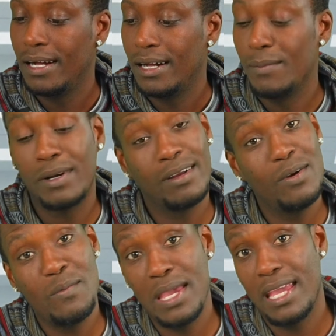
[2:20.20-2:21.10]
I'm a
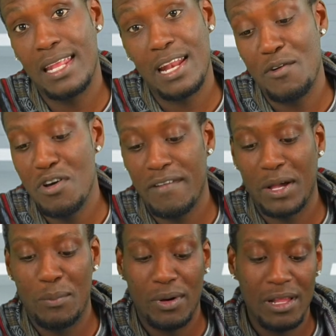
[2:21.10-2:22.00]
grown man. I don't know if I
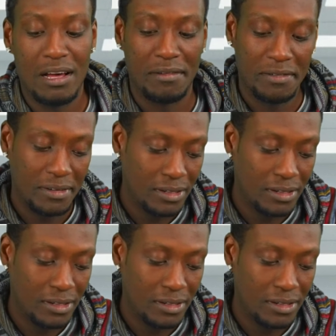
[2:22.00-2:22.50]
could pull off